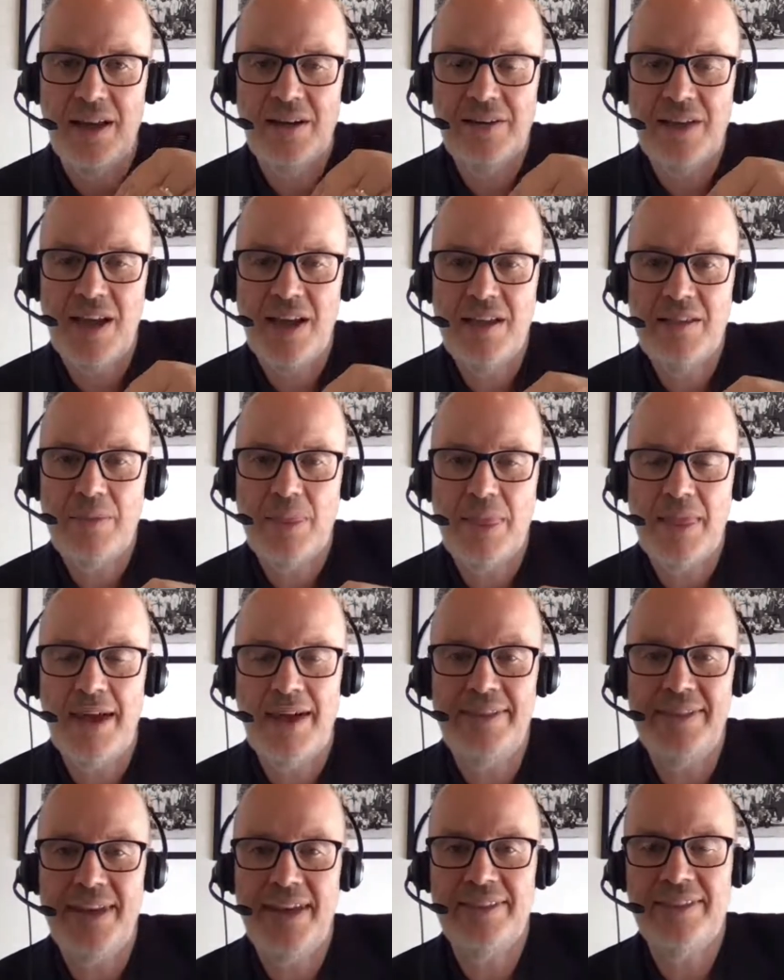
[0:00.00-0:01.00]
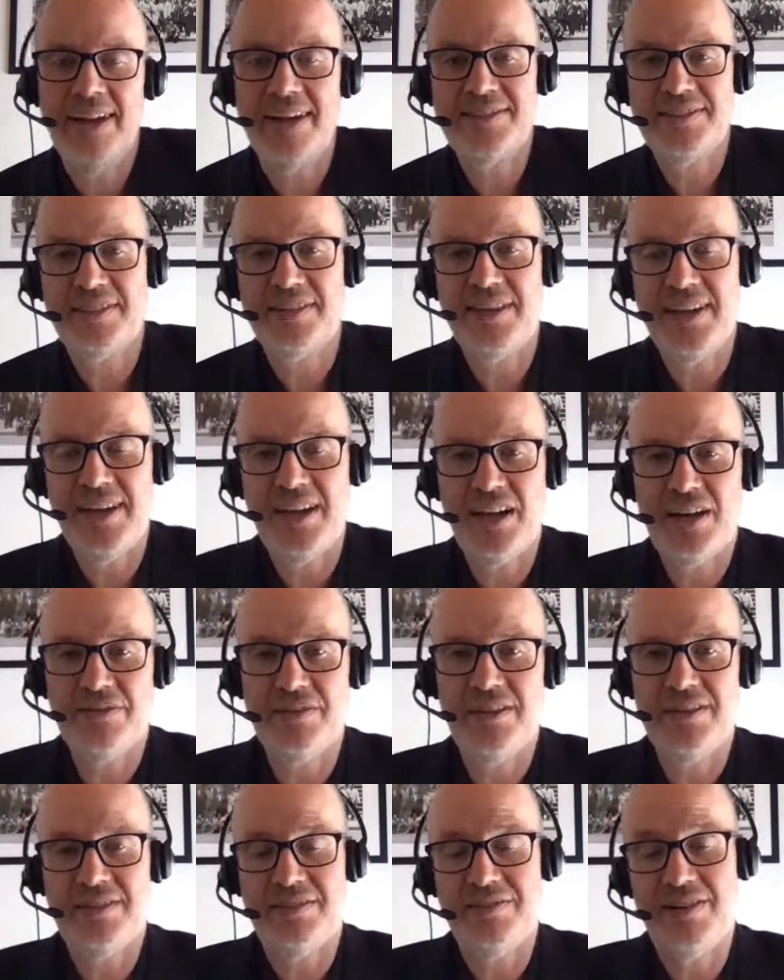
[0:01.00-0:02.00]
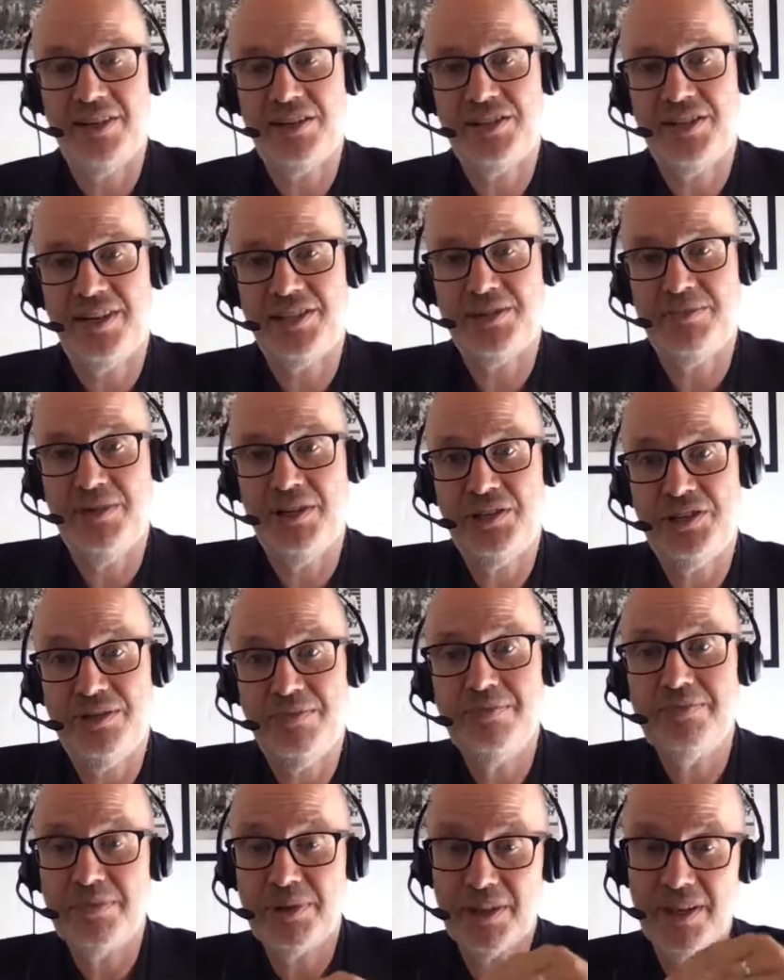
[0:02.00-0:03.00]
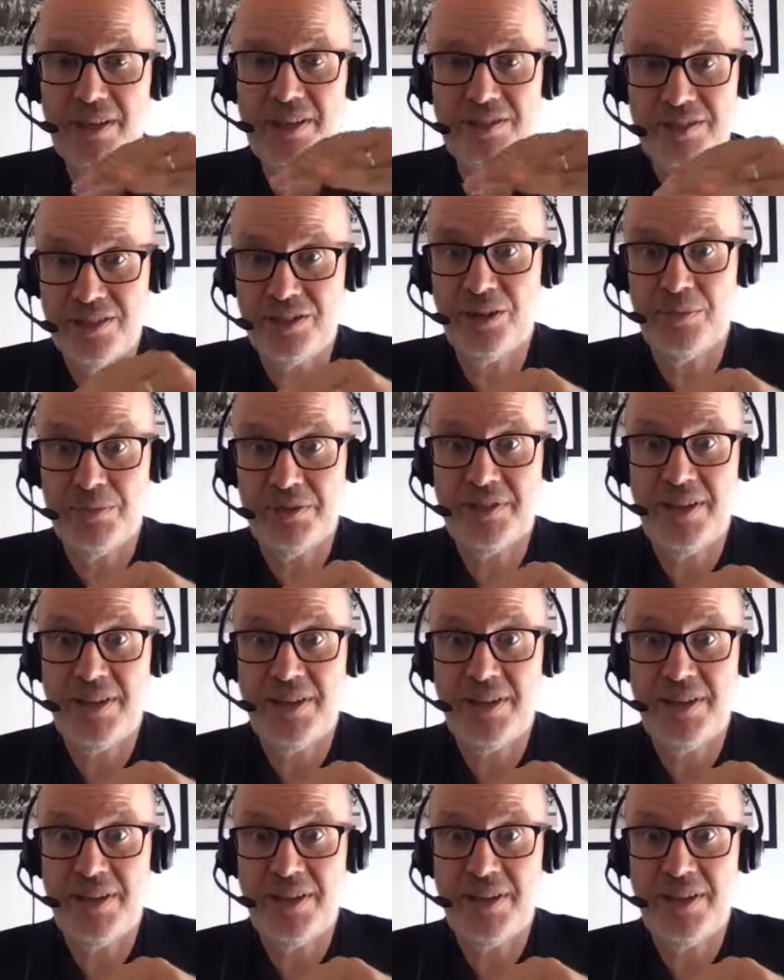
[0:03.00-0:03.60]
Okay, and then that's going to increase the rate of transmission because you're not